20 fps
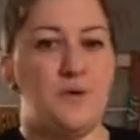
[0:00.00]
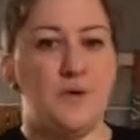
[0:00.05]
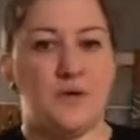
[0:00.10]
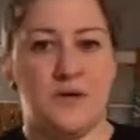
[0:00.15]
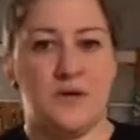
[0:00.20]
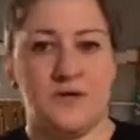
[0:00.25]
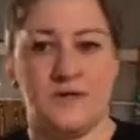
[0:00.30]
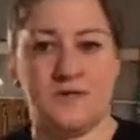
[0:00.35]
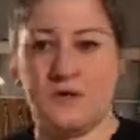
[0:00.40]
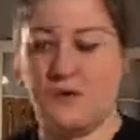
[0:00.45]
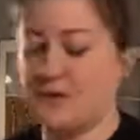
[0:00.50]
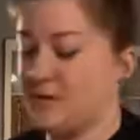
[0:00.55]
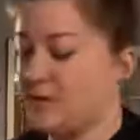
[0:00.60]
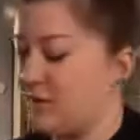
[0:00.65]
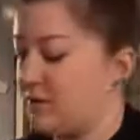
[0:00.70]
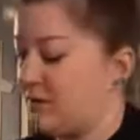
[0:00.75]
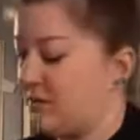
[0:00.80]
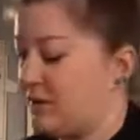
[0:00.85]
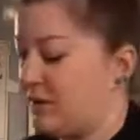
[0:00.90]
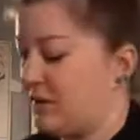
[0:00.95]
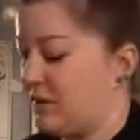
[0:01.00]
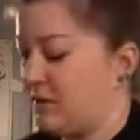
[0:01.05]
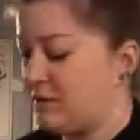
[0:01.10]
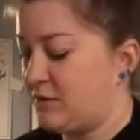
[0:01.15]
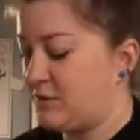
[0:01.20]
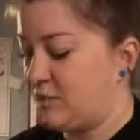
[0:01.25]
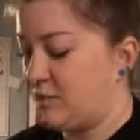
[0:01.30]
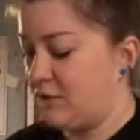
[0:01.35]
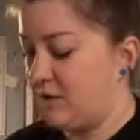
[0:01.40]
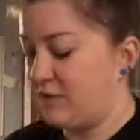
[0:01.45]
gnocchi is also a really
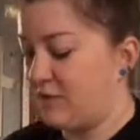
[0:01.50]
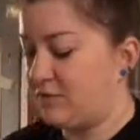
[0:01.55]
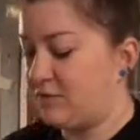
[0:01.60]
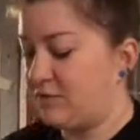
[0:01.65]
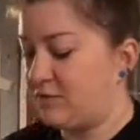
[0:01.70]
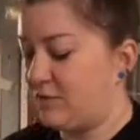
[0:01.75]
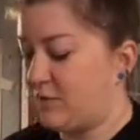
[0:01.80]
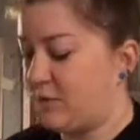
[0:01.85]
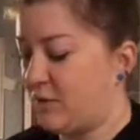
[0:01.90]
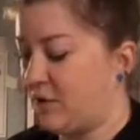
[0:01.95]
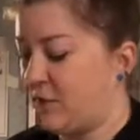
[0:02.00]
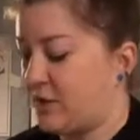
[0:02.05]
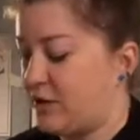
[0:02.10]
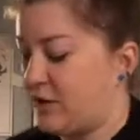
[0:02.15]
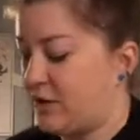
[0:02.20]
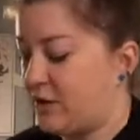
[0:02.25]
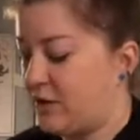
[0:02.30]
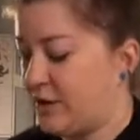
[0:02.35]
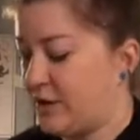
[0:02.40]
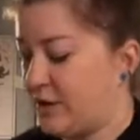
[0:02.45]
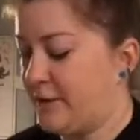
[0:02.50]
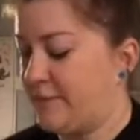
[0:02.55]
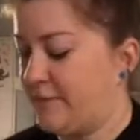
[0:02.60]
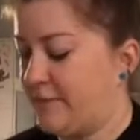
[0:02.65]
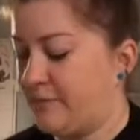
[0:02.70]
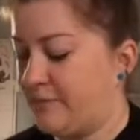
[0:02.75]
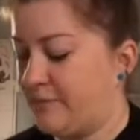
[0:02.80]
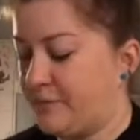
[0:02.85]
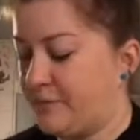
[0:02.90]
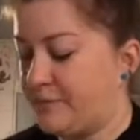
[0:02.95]
good one for
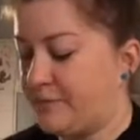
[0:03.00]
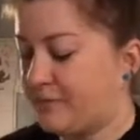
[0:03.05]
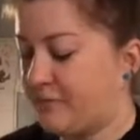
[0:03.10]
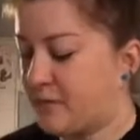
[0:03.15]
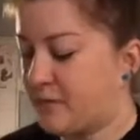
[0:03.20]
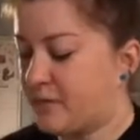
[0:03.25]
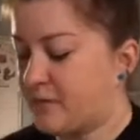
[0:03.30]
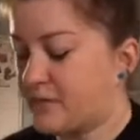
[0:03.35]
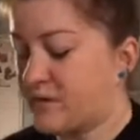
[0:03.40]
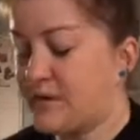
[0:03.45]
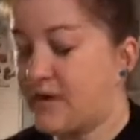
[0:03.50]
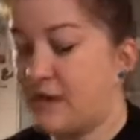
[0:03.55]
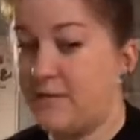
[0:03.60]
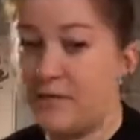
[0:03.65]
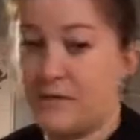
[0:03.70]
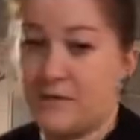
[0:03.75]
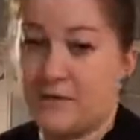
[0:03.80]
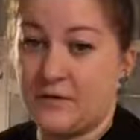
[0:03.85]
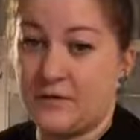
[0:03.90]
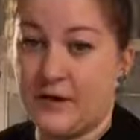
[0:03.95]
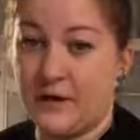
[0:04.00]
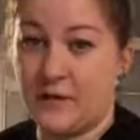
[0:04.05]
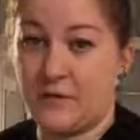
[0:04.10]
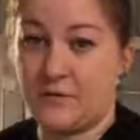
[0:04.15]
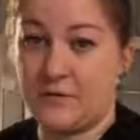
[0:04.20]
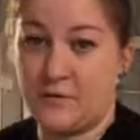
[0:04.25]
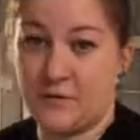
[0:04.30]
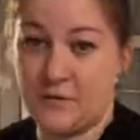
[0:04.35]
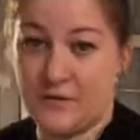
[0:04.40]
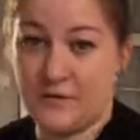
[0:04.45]
saving for
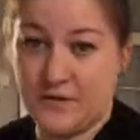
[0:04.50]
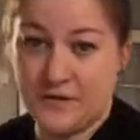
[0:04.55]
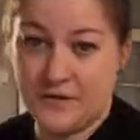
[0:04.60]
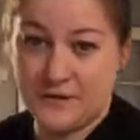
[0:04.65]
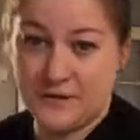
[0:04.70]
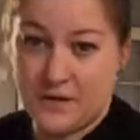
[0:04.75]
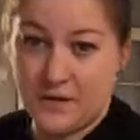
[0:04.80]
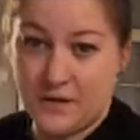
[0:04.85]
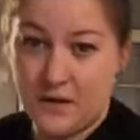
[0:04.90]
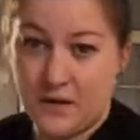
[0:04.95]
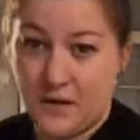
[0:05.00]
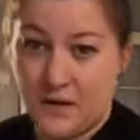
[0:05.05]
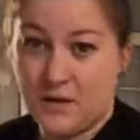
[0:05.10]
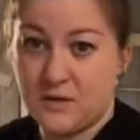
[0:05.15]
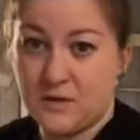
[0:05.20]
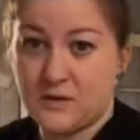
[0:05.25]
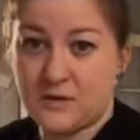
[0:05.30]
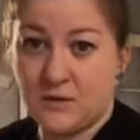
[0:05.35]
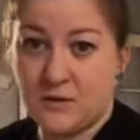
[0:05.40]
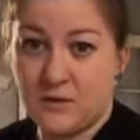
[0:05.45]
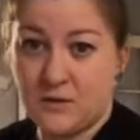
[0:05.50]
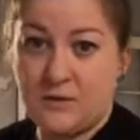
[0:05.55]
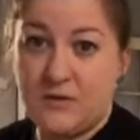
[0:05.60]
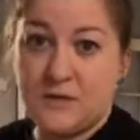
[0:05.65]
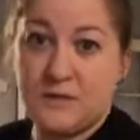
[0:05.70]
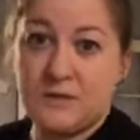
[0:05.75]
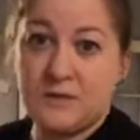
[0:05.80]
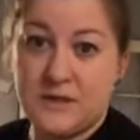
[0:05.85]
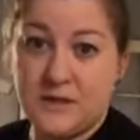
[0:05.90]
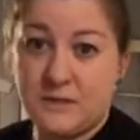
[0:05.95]
later, for freezing. So if
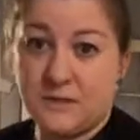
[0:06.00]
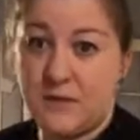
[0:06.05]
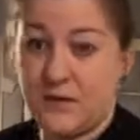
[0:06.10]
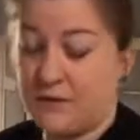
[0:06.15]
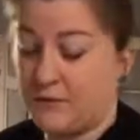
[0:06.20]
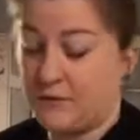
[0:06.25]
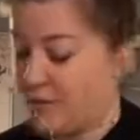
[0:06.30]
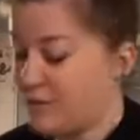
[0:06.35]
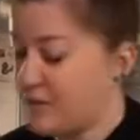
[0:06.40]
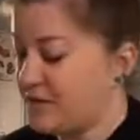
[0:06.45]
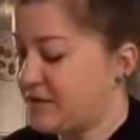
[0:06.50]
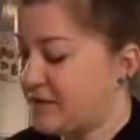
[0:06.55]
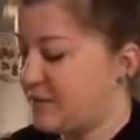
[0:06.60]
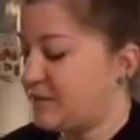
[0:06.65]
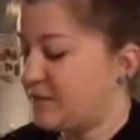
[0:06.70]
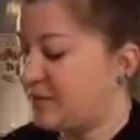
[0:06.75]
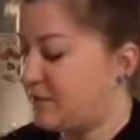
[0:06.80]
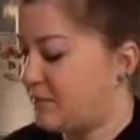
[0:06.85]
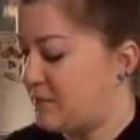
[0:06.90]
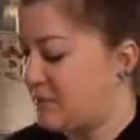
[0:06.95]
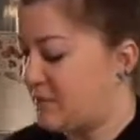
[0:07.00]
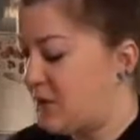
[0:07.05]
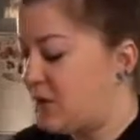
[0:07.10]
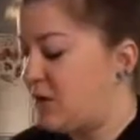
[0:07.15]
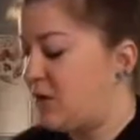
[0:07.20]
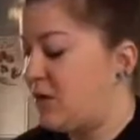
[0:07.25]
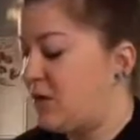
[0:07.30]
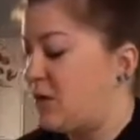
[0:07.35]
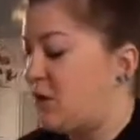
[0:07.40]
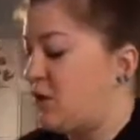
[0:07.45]
you did want to freeze some,
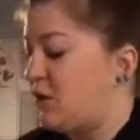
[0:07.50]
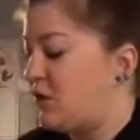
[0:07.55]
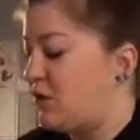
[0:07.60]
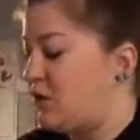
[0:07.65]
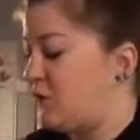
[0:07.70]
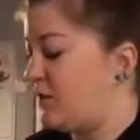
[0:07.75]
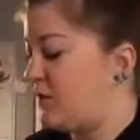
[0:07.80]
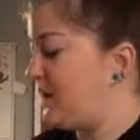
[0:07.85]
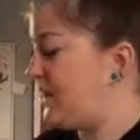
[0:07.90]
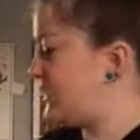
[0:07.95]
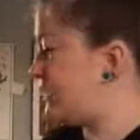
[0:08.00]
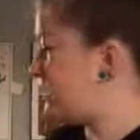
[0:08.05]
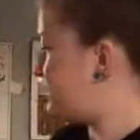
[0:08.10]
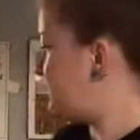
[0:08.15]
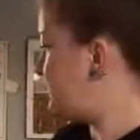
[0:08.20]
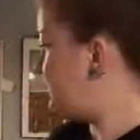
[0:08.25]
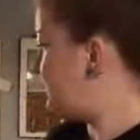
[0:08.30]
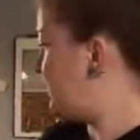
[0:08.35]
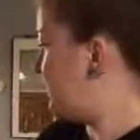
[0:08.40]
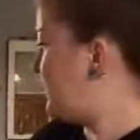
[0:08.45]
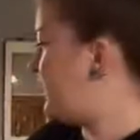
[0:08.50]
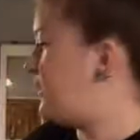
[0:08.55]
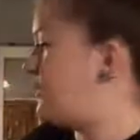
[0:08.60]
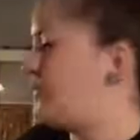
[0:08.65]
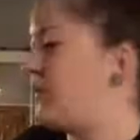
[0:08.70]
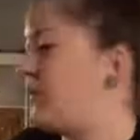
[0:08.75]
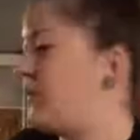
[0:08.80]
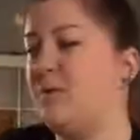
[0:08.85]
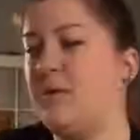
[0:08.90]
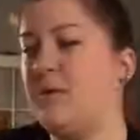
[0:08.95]
you would get to the
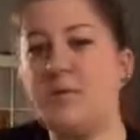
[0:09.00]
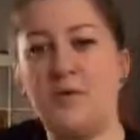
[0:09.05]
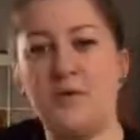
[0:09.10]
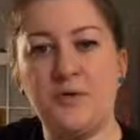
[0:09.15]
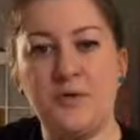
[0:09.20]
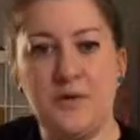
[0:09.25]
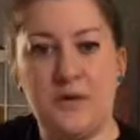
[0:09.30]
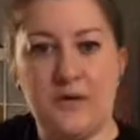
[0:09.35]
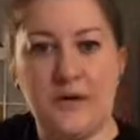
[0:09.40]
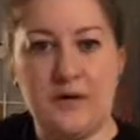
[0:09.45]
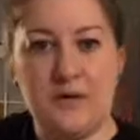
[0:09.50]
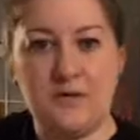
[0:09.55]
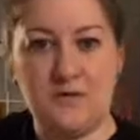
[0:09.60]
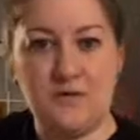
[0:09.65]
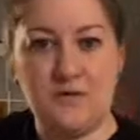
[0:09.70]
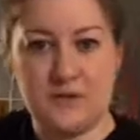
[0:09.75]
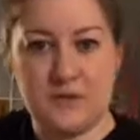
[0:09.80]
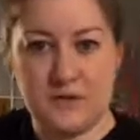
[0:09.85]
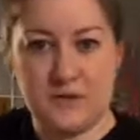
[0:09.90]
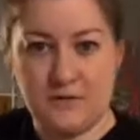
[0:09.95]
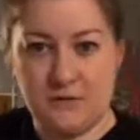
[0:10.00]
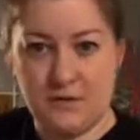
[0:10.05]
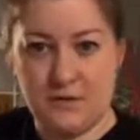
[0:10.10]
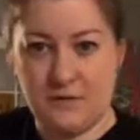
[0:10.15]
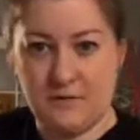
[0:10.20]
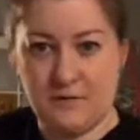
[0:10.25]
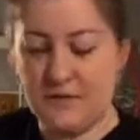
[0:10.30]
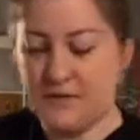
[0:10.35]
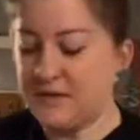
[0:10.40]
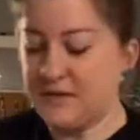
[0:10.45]
point where we pulled it out
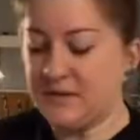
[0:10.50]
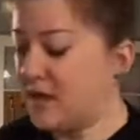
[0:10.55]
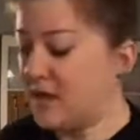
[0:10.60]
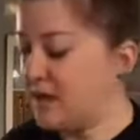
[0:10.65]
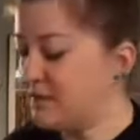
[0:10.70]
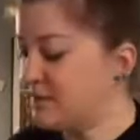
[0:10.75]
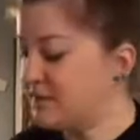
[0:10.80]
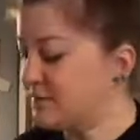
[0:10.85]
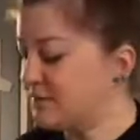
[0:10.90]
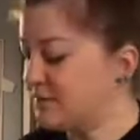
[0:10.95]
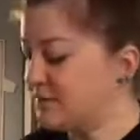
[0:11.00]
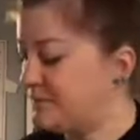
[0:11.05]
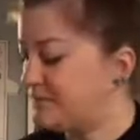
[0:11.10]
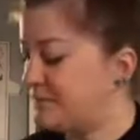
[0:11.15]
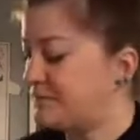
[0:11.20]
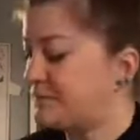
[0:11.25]
of the sauce